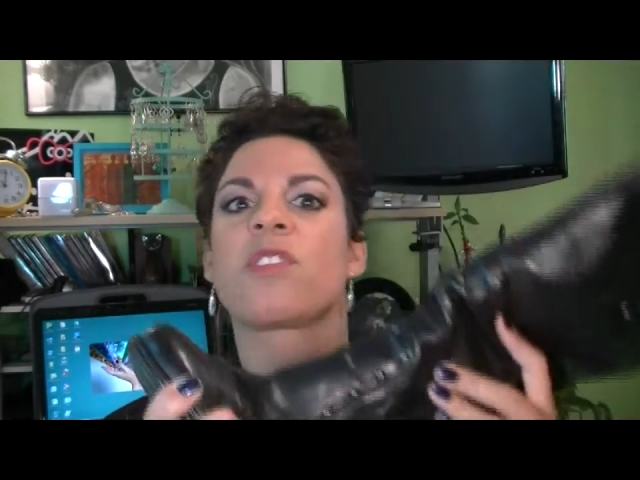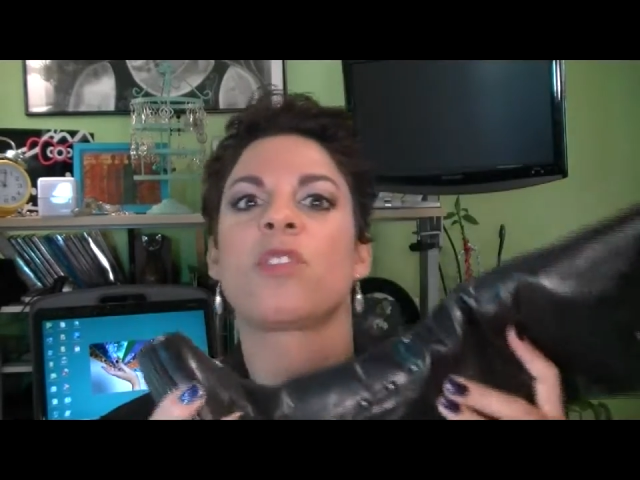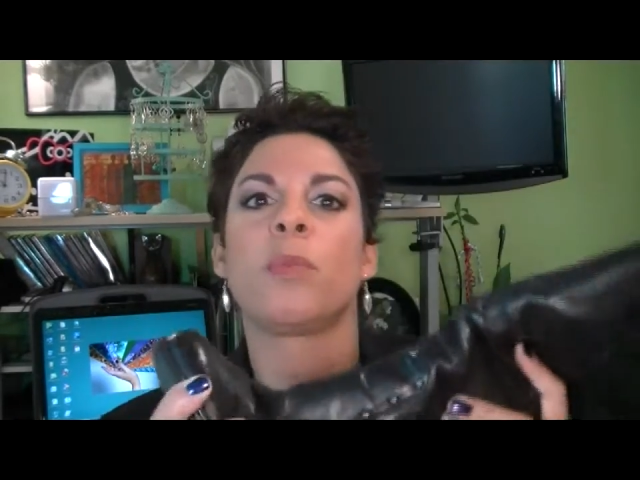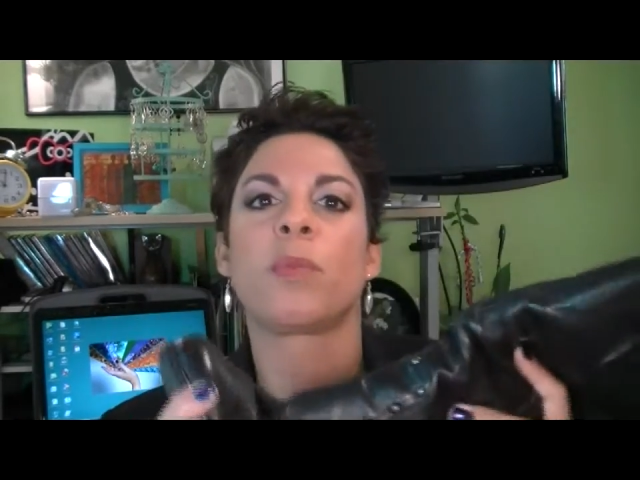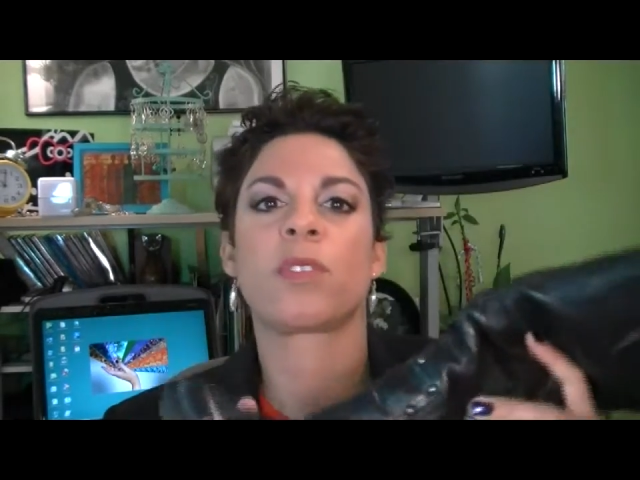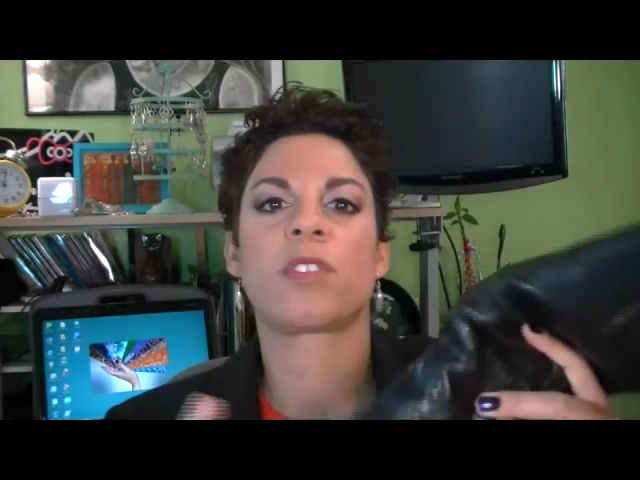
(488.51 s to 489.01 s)

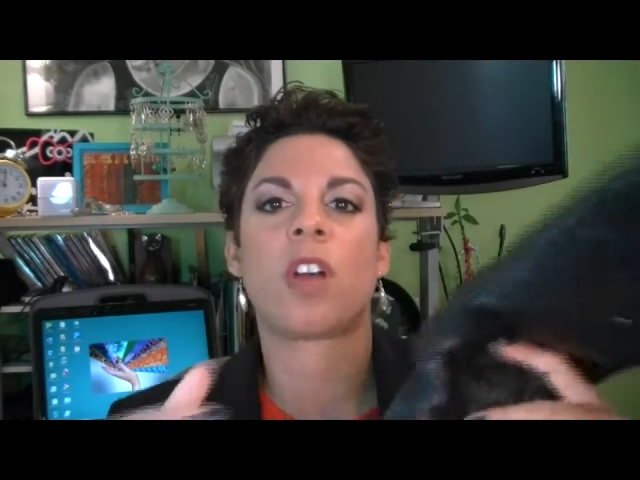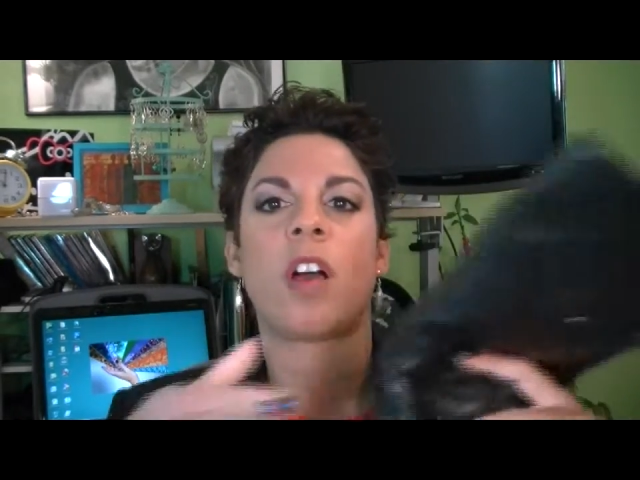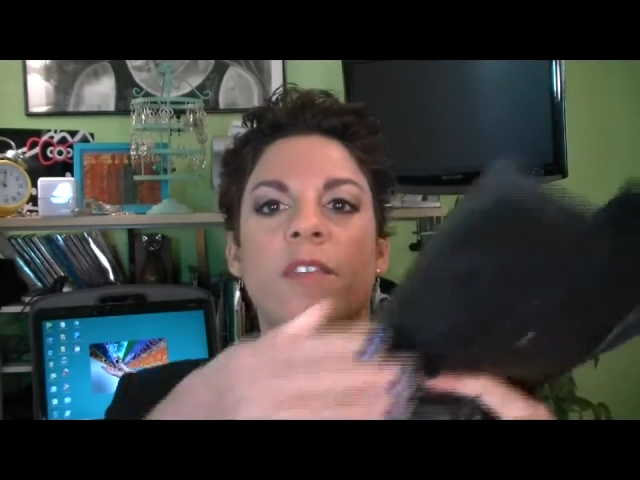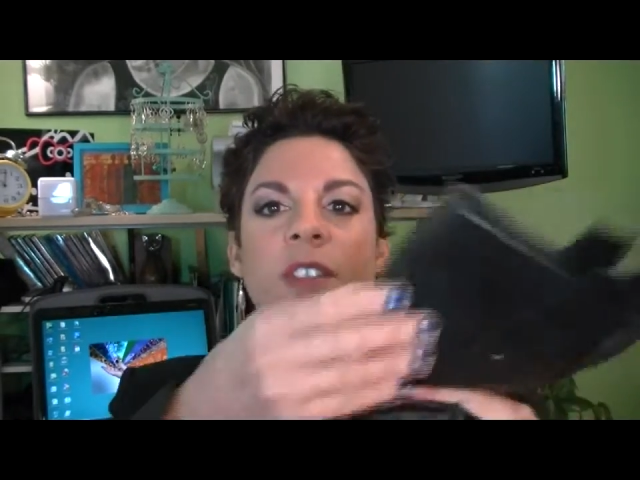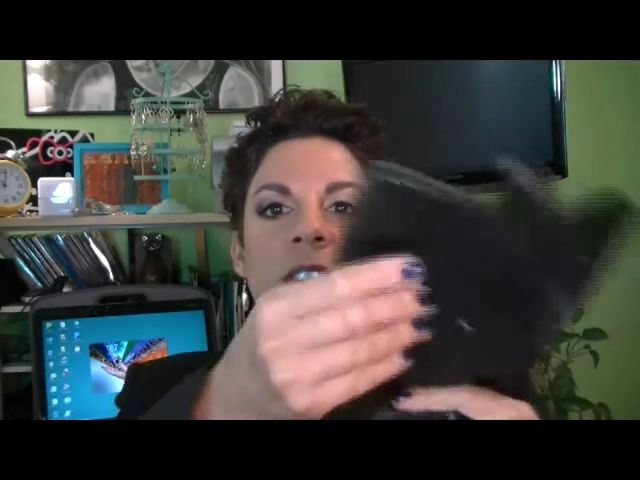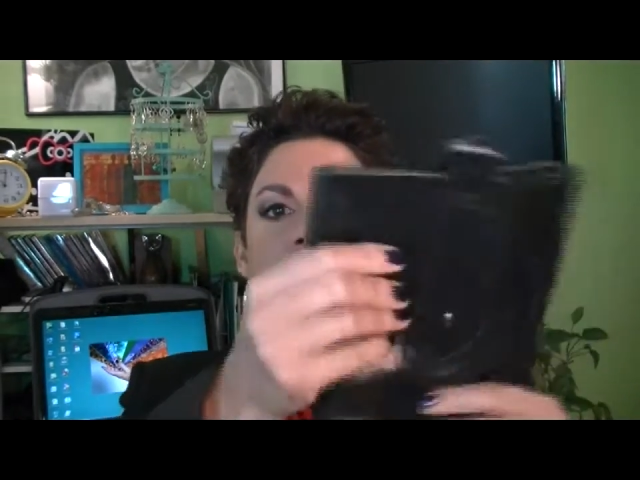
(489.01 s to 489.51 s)
super
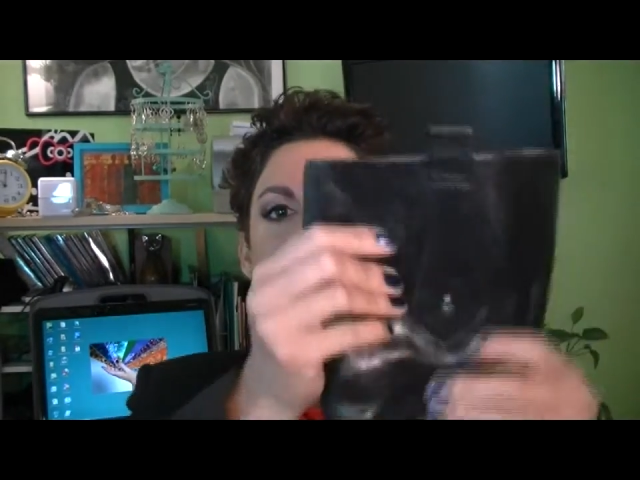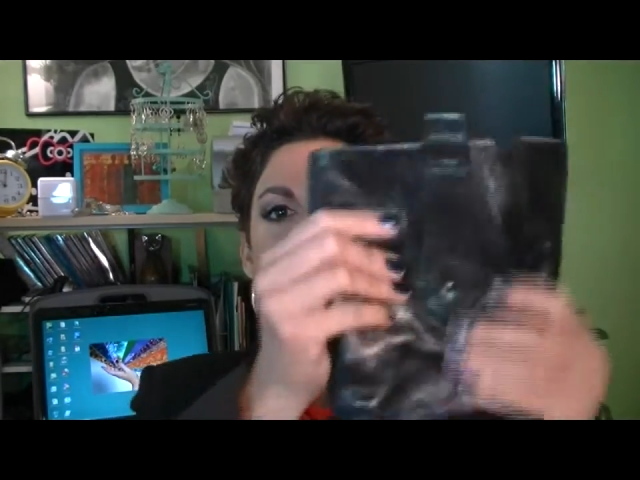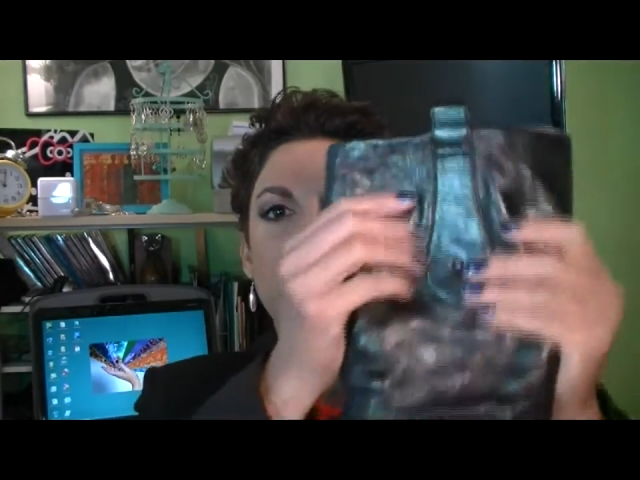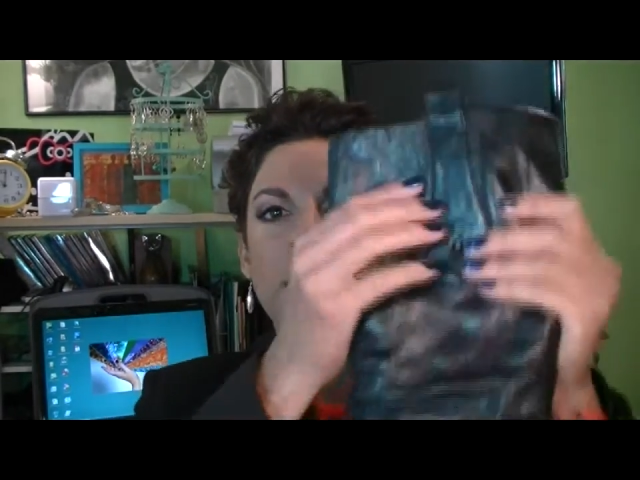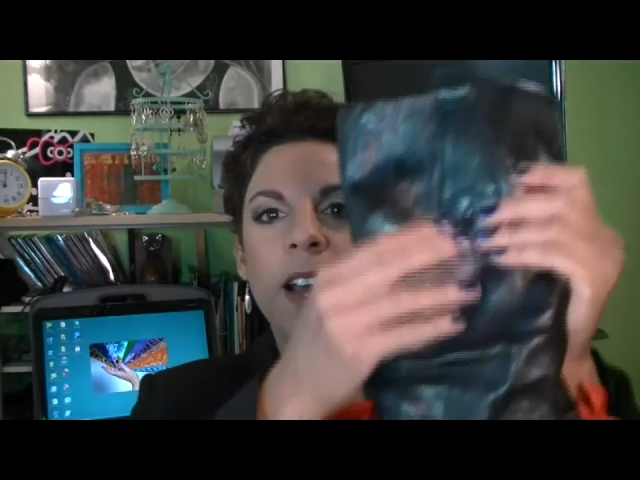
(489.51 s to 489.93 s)
soft, and then